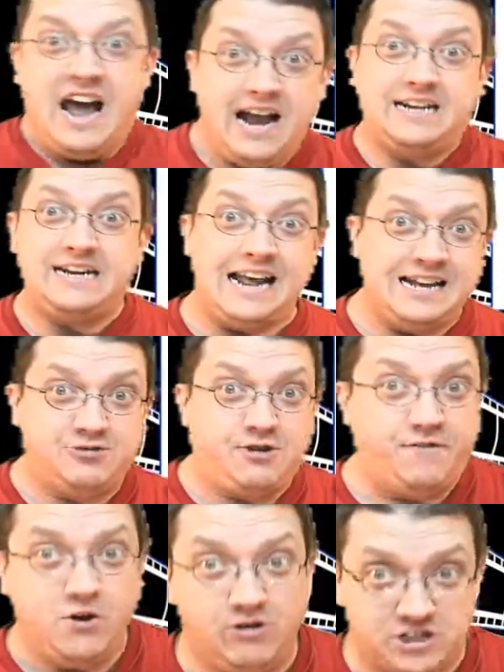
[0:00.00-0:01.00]
and today's
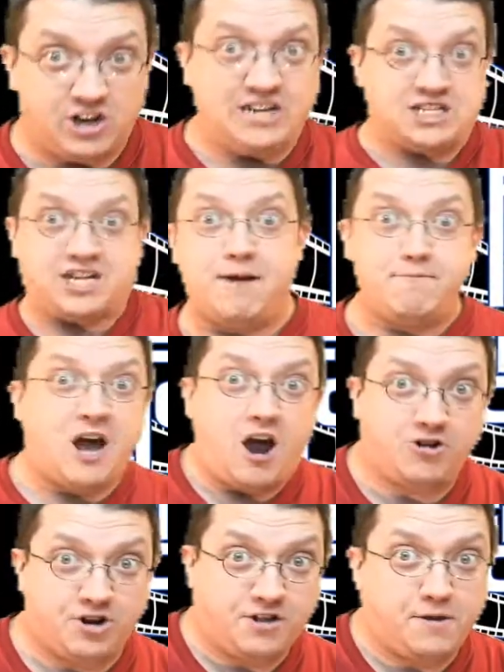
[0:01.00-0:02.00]
review is gonna slam you
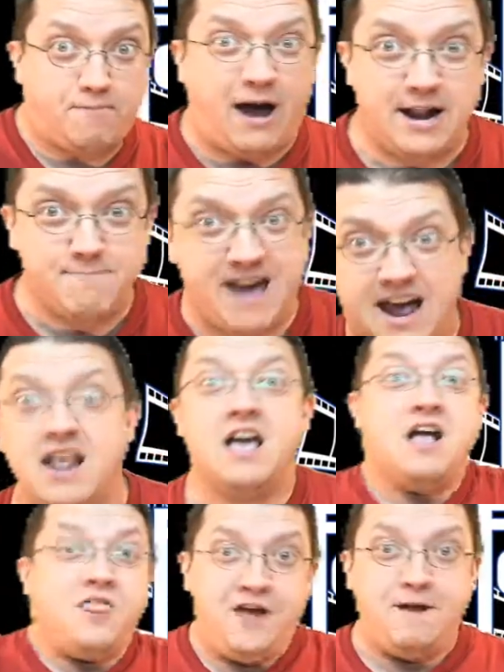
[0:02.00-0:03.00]
harder to the body mat
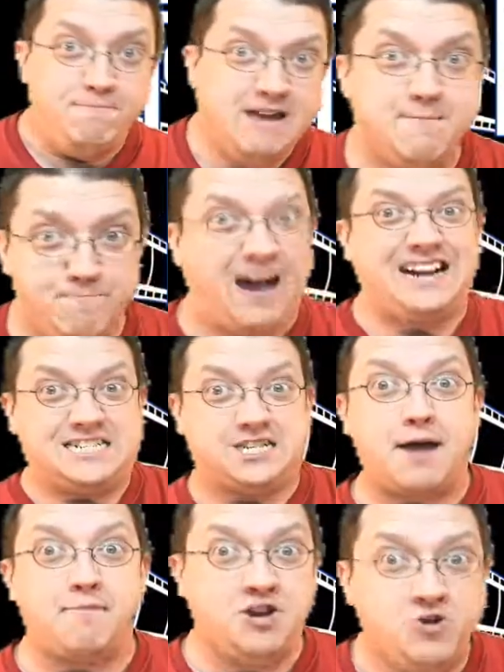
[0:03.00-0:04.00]
than me body
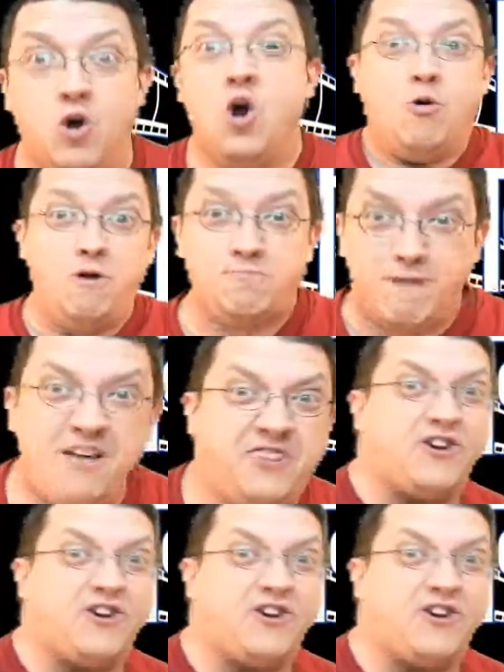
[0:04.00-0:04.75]
slamming you with my